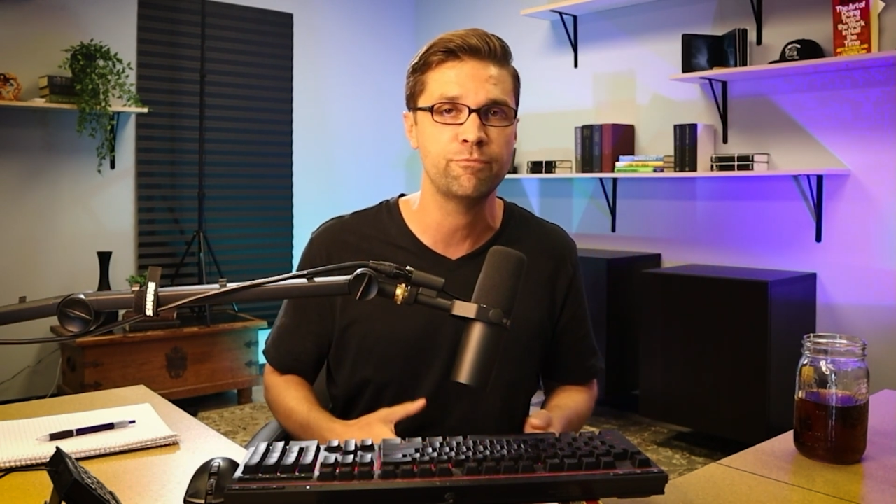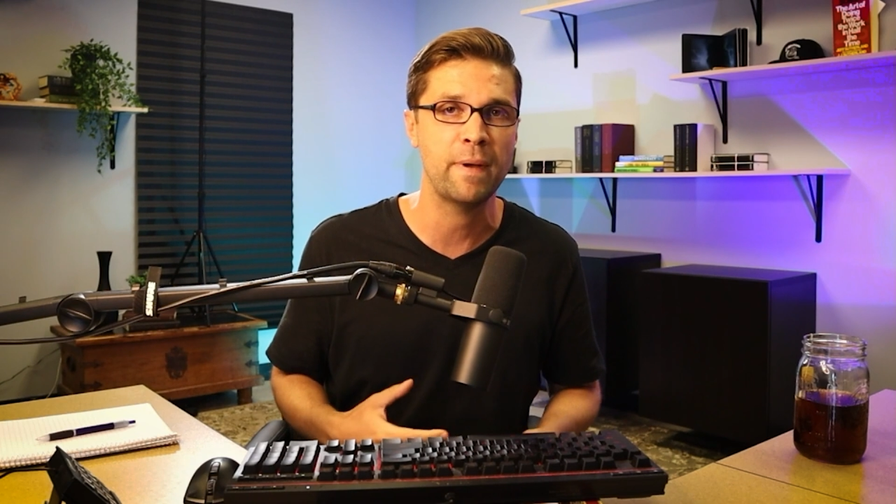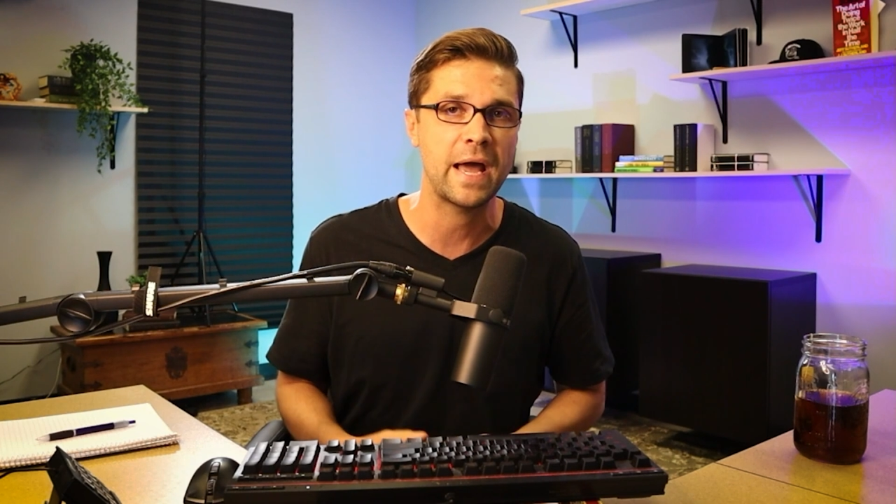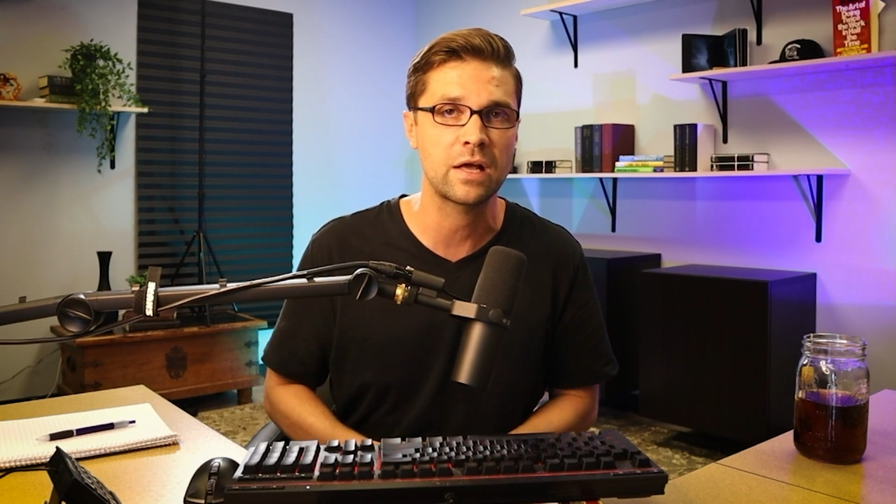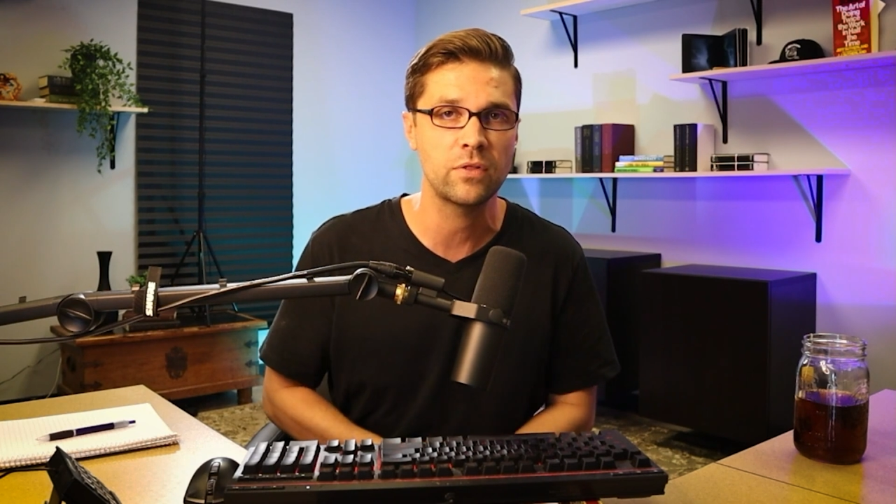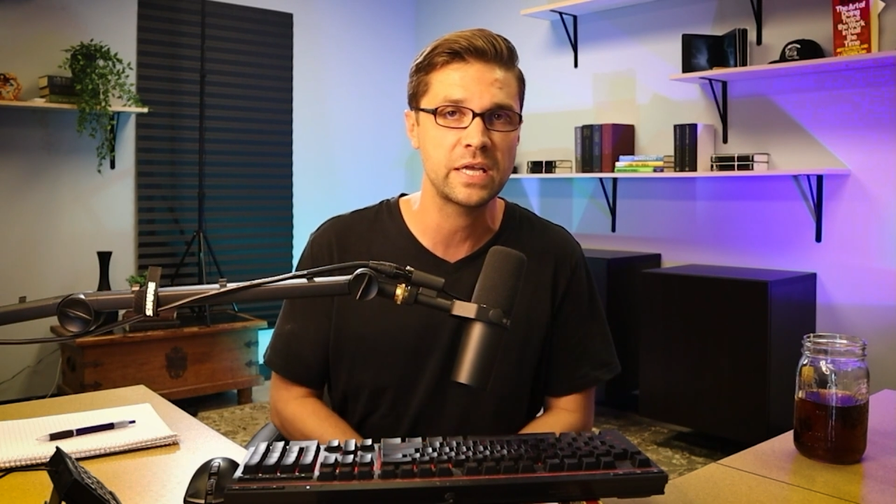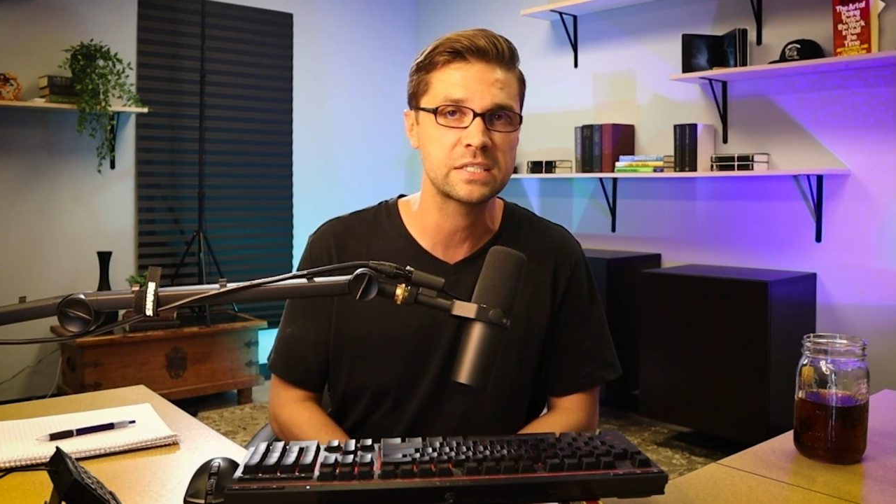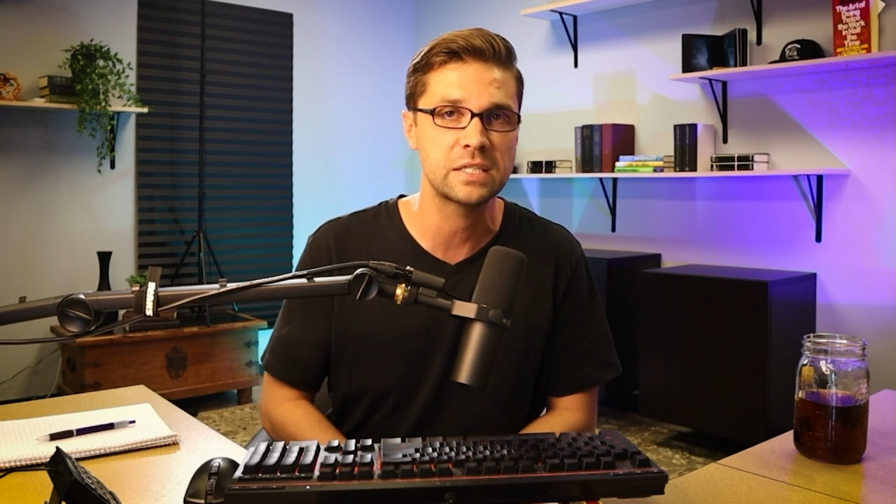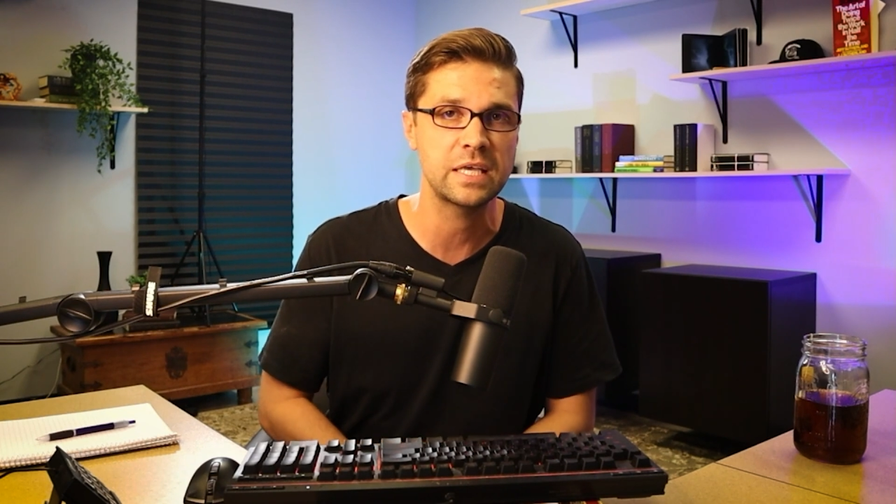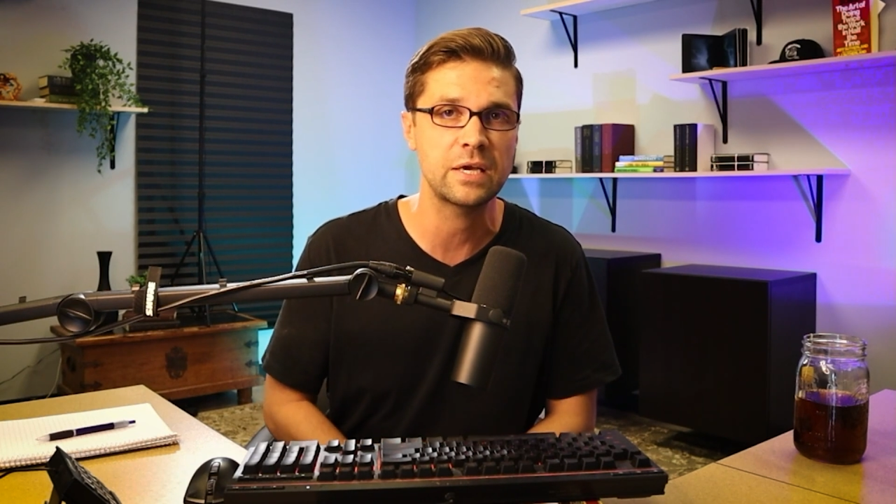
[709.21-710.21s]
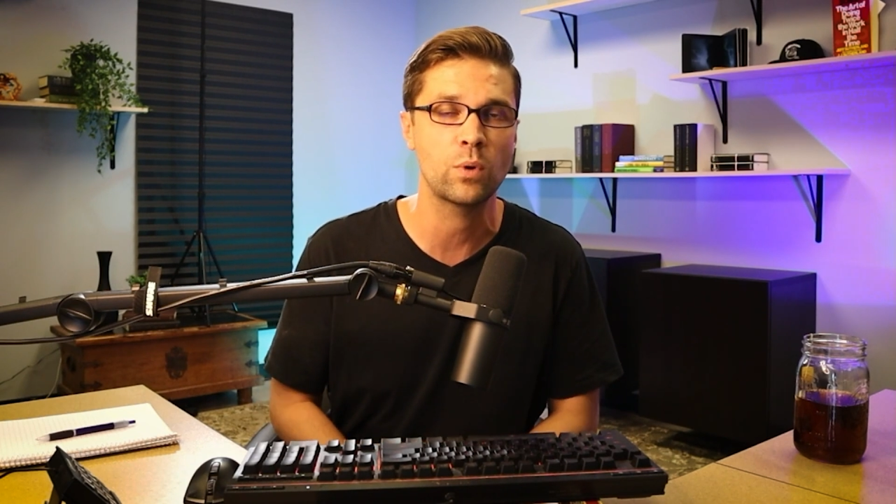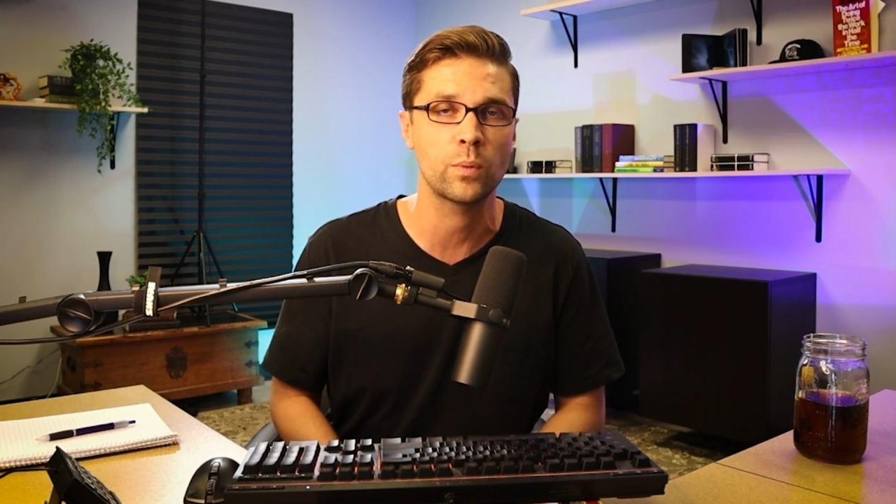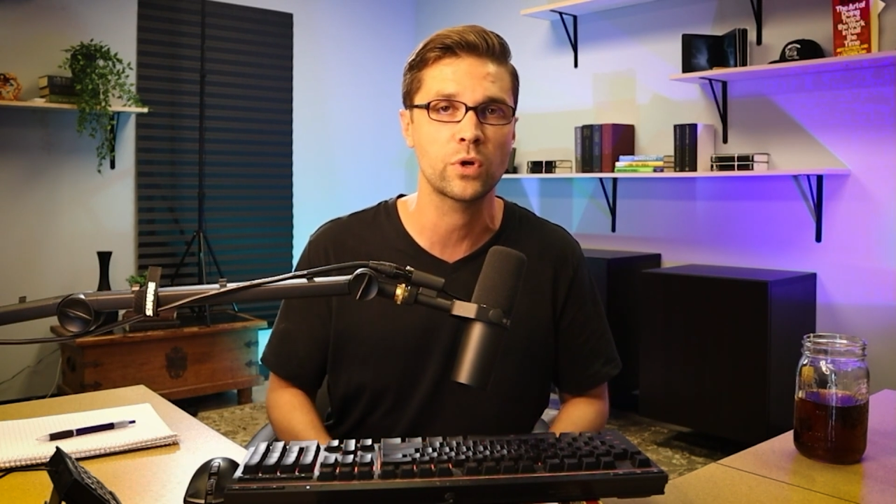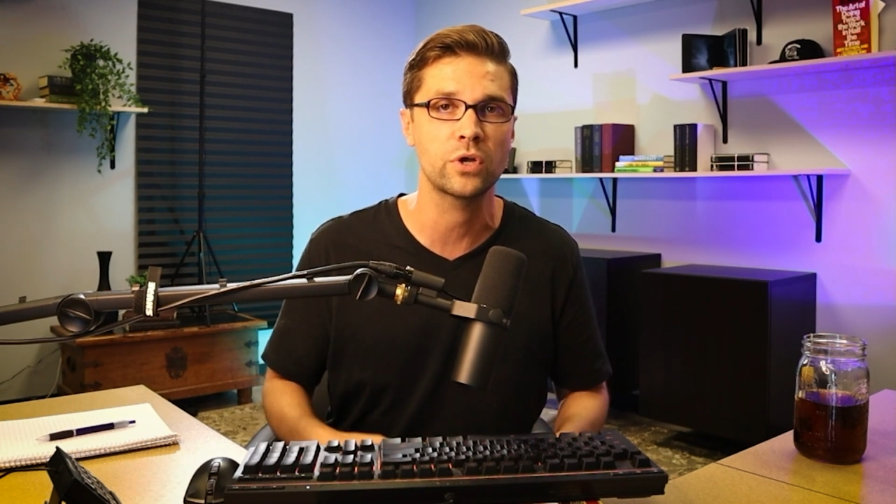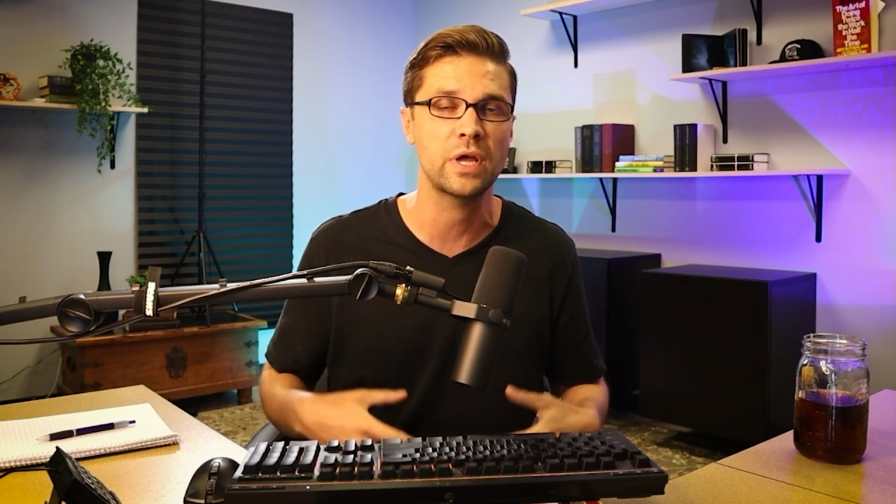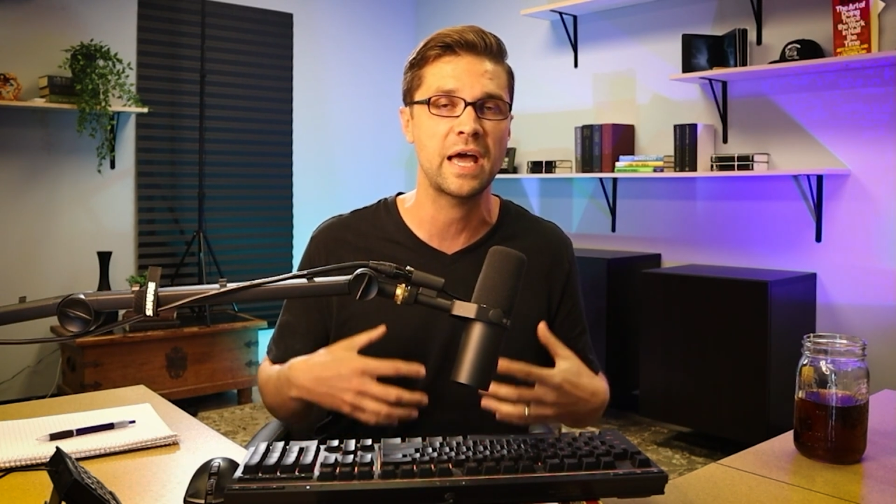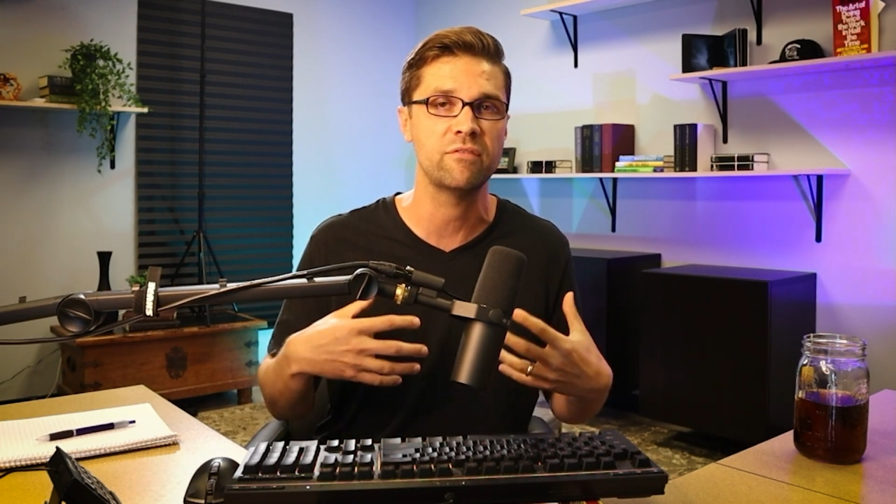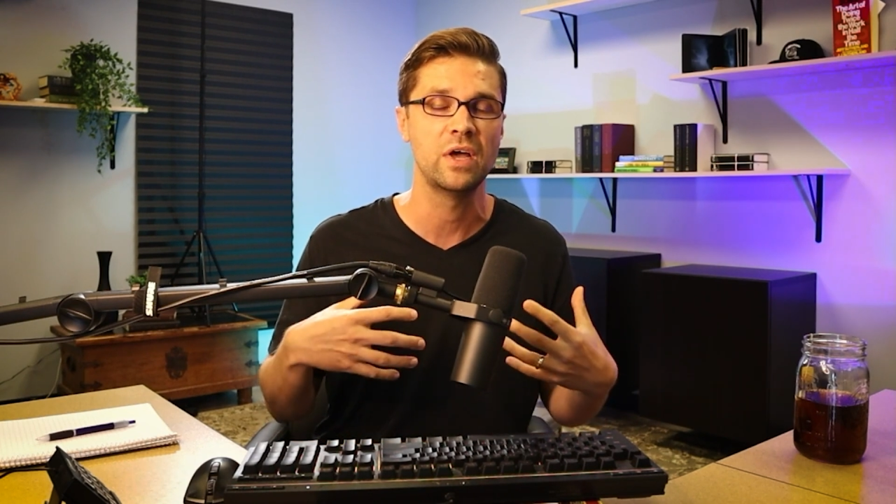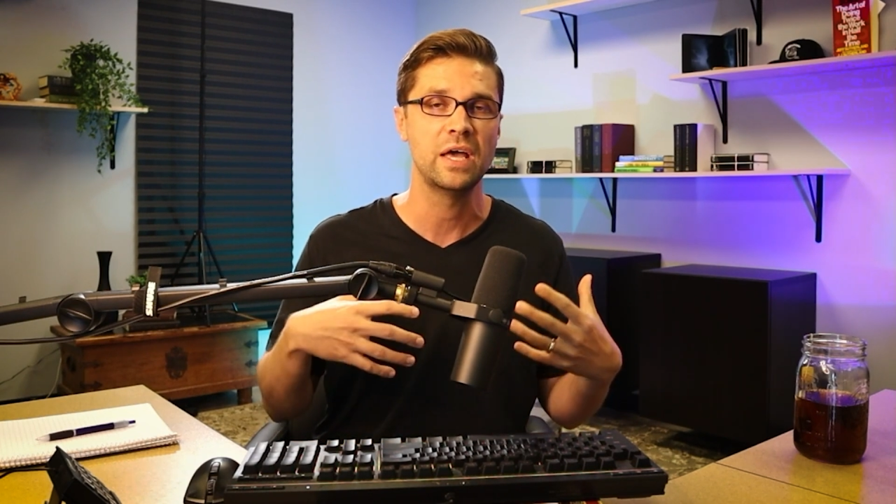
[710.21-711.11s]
backlinks thing where we're going to have